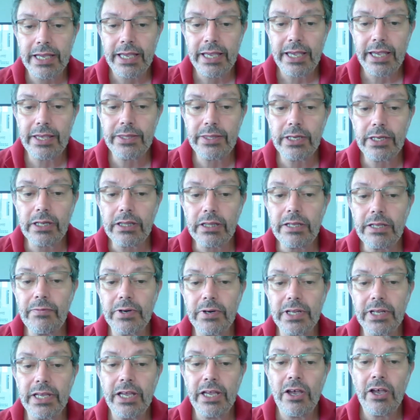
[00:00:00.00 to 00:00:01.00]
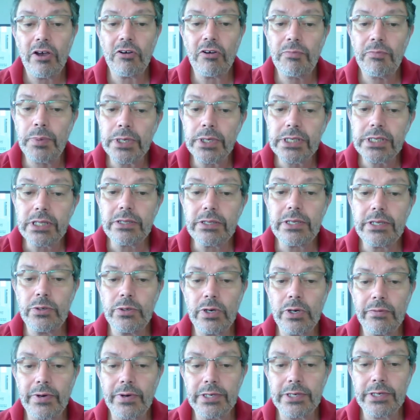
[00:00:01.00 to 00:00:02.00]
in the delivery of Brazilian
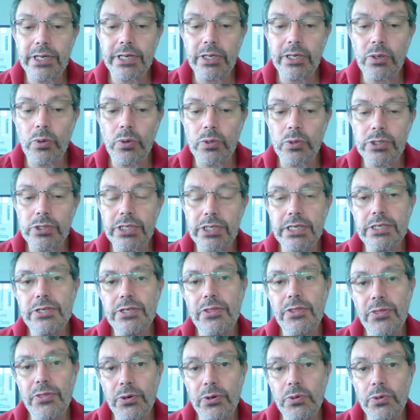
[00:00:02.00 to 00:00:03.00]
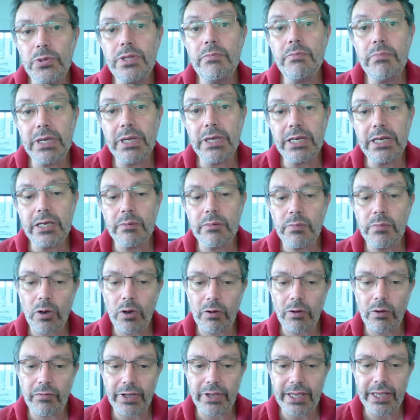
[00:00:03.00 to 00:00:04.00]
university courses through the medium
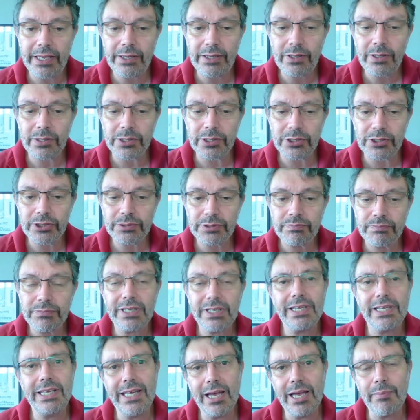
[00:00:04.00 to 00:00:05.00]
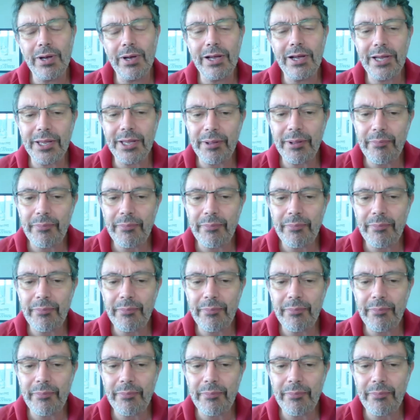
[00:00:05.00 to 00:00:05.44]
of English, EMI.